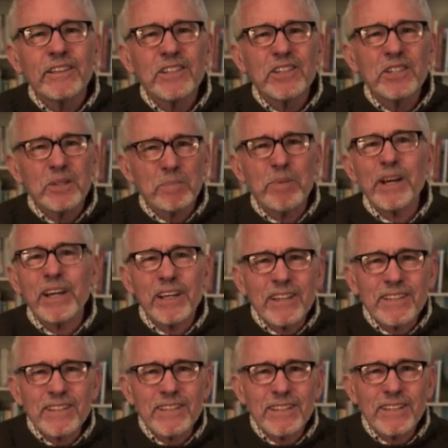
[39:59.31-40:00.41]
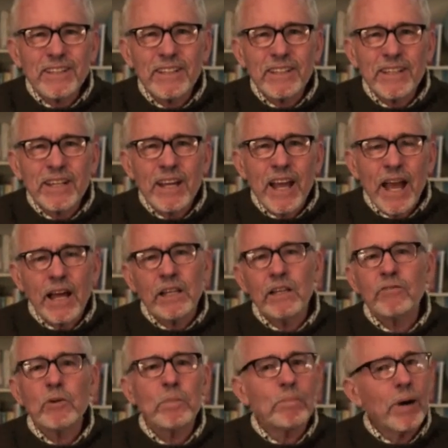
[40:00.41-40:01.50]
space, And
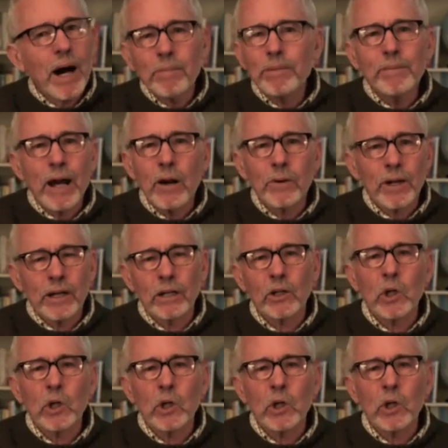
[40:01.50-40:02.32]
if you pop them out on a